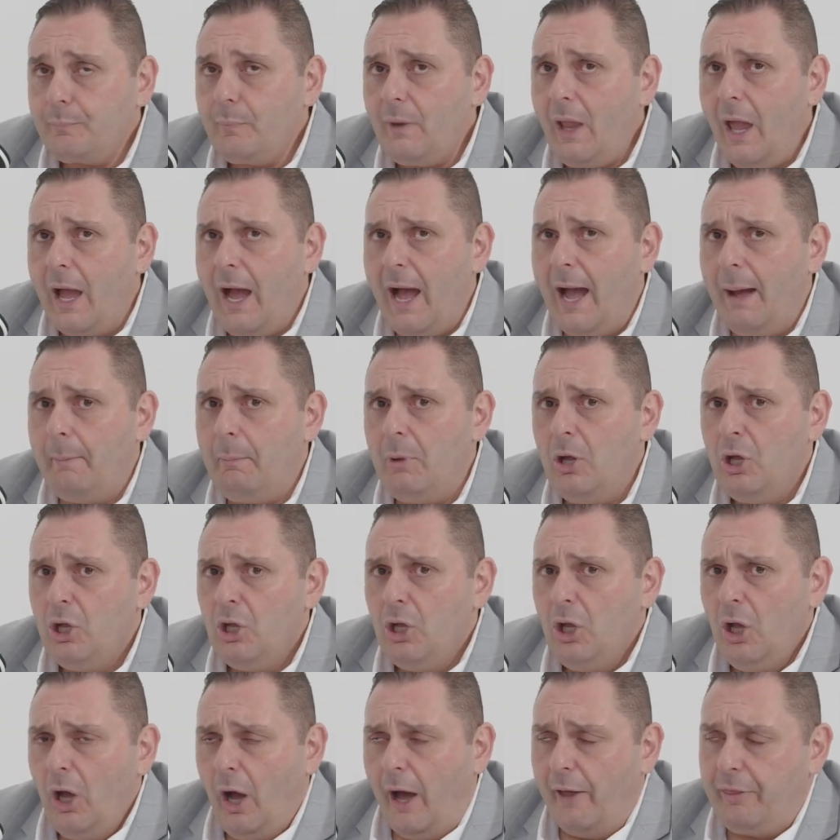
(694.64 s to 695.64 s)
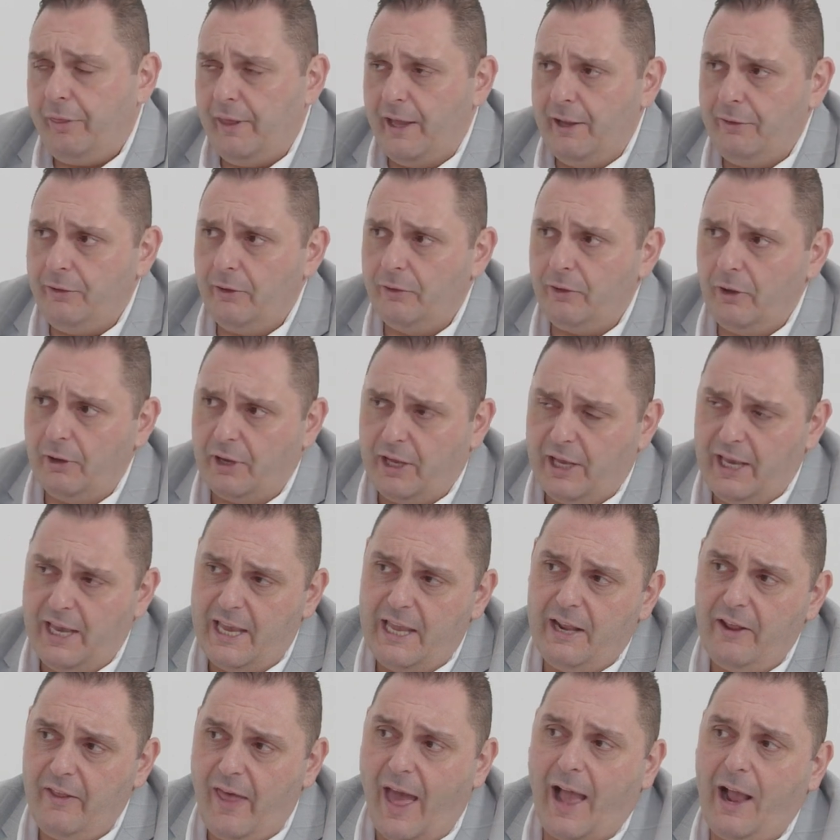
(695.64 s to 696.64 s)
I think that the
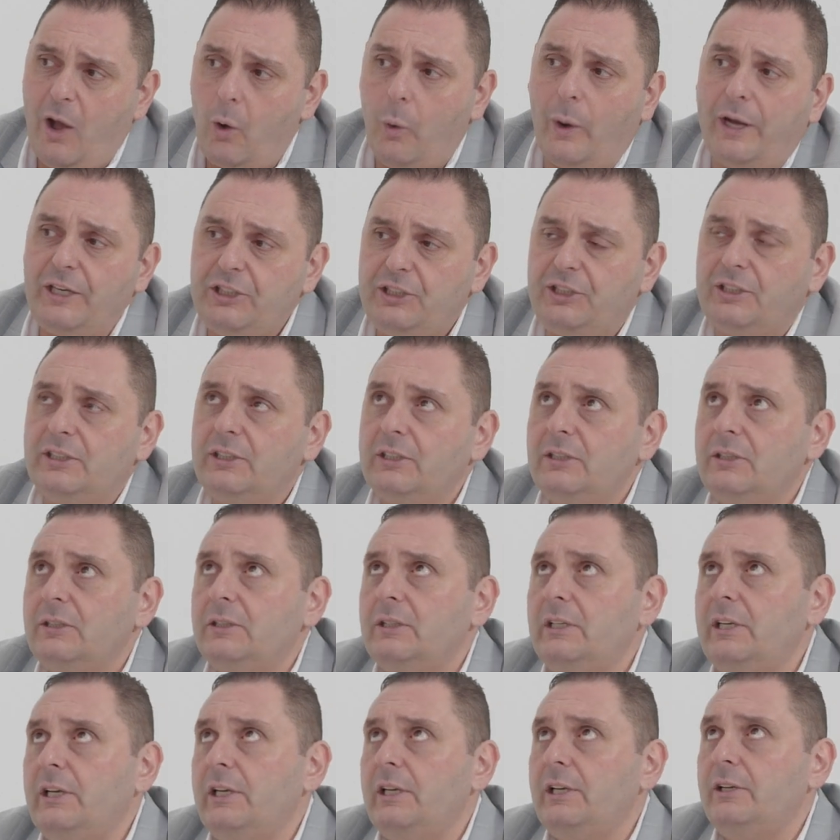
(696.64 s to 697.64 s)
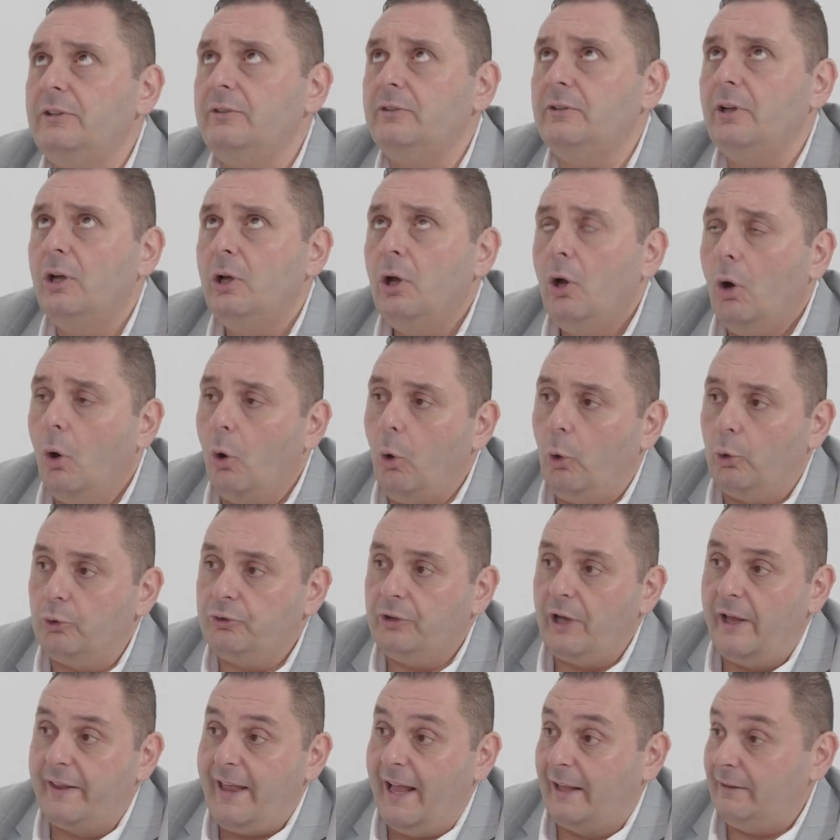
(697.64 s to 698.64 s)
key to that question is
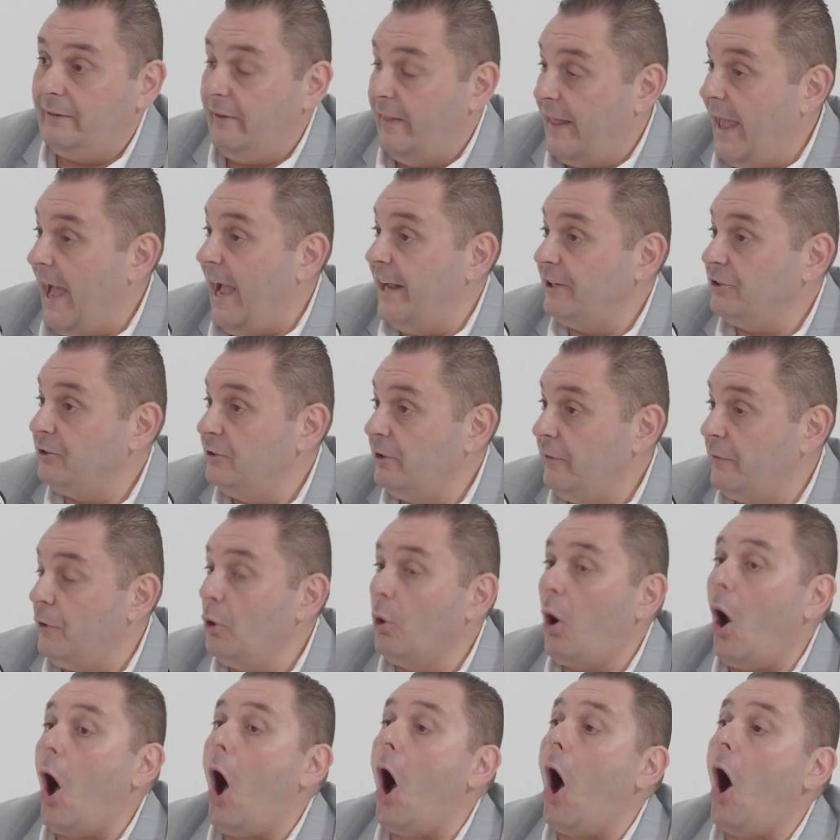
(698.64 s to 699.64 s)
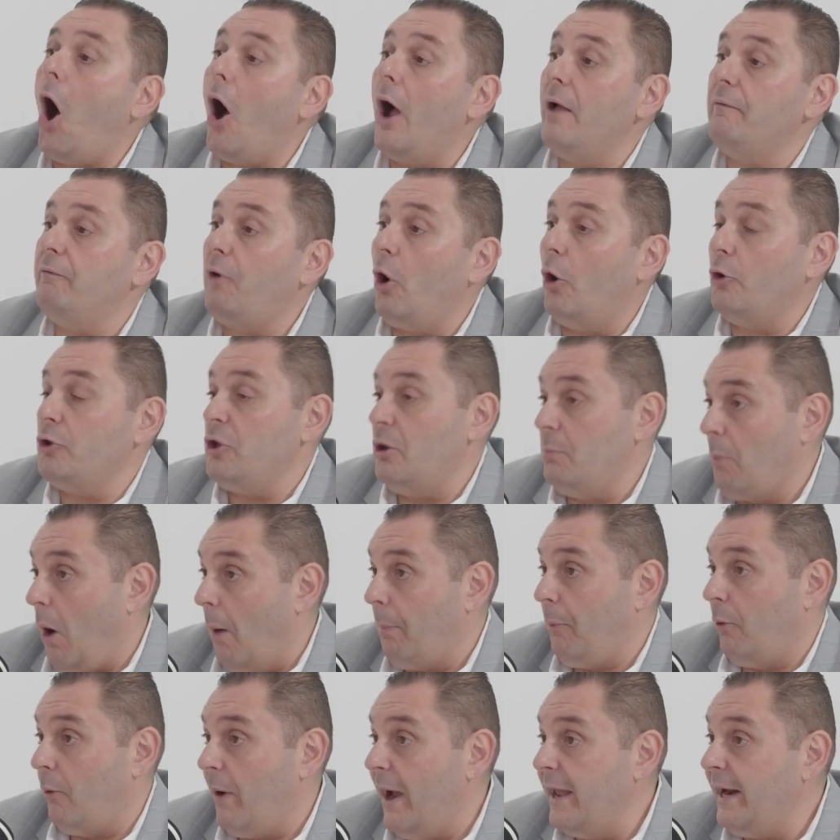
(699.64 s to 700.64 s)
also down to the agent. If you're a high volume
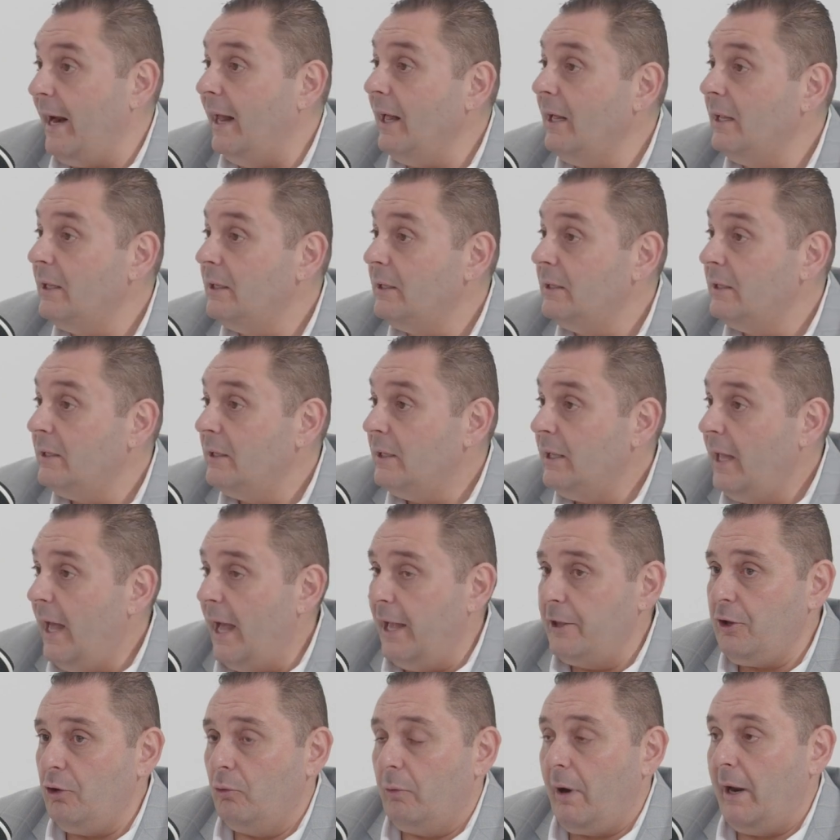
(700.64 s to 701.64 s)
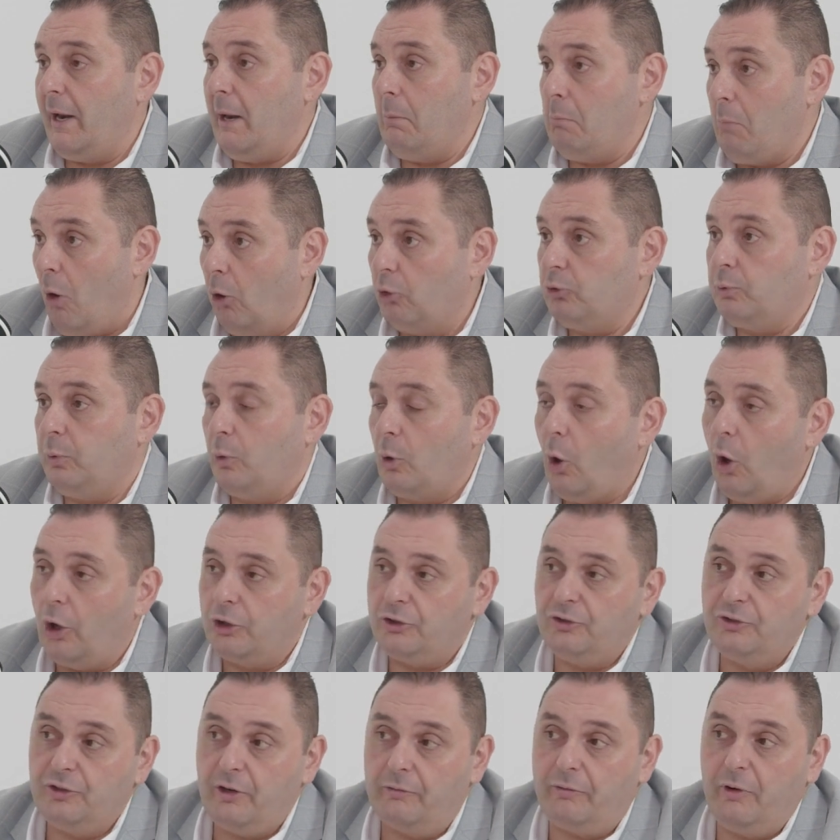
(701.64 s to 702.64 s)
operator and you're running multiple
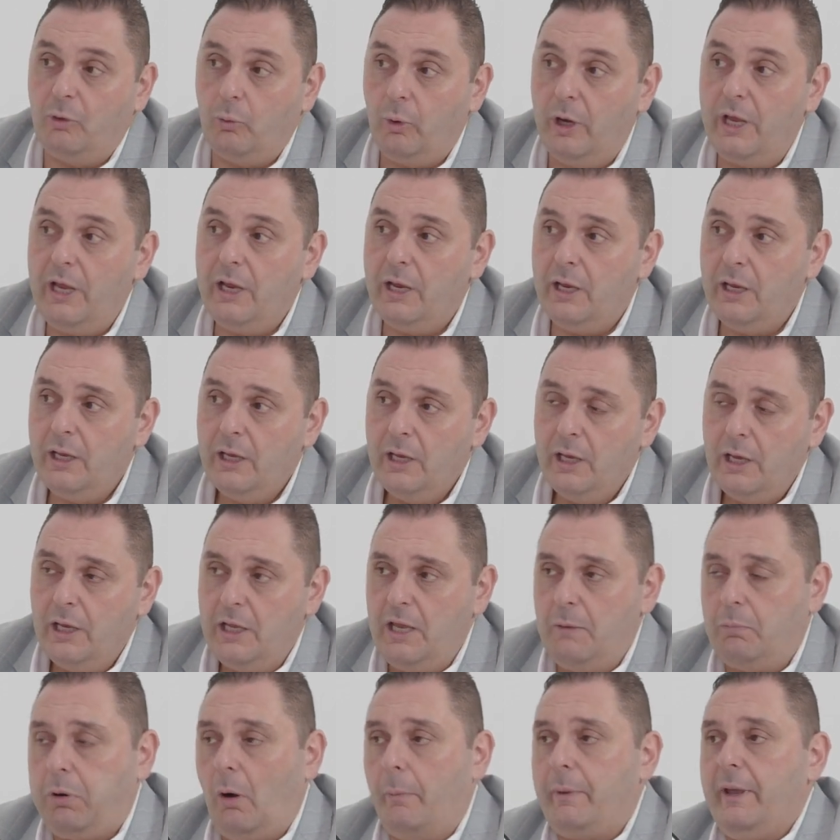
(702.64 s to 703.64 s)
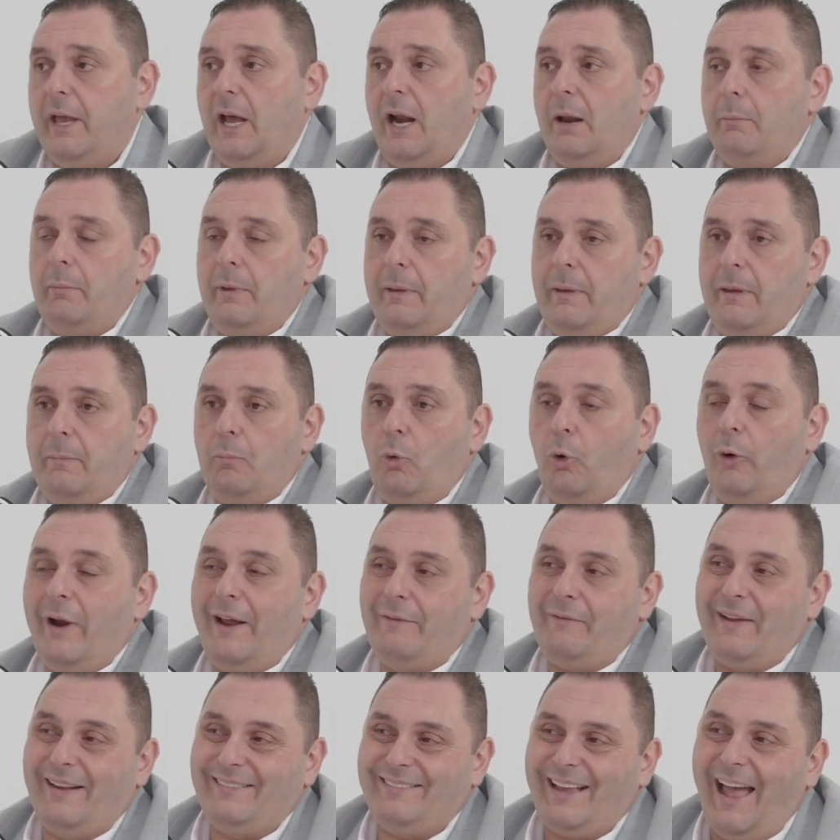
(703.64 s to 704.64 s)
auctions every week, you're probably going to be more
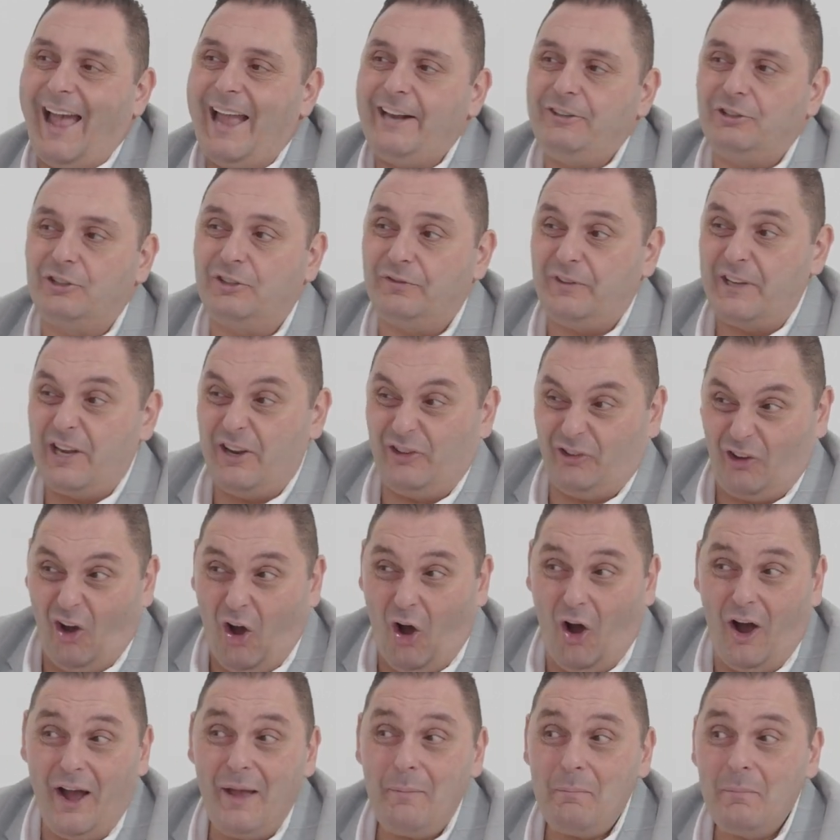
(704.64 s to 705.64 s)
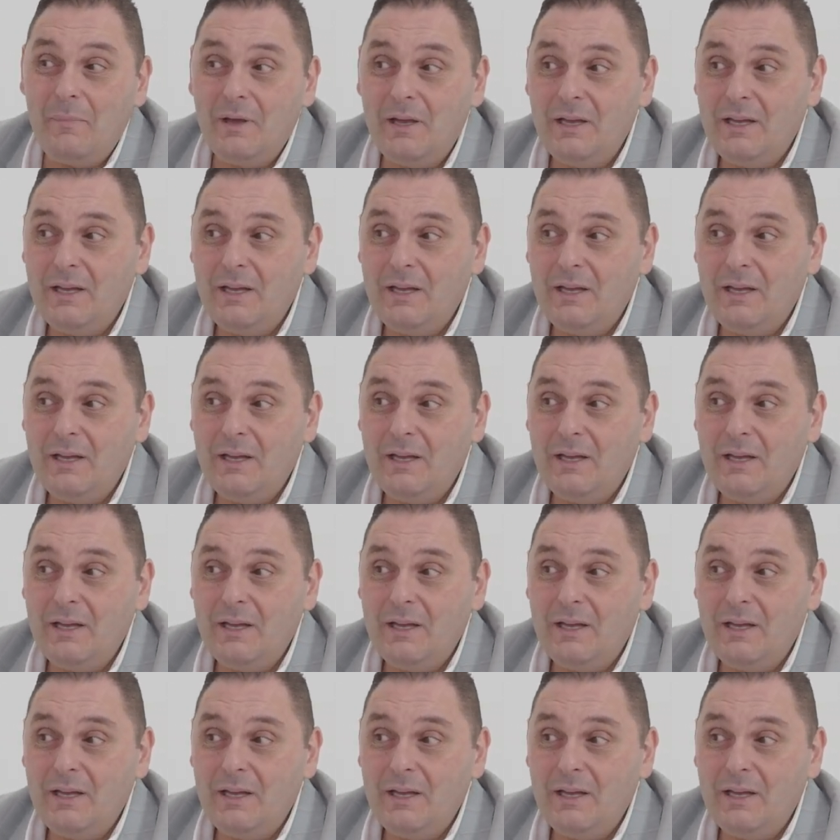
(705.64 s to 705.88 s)
advantageous for your time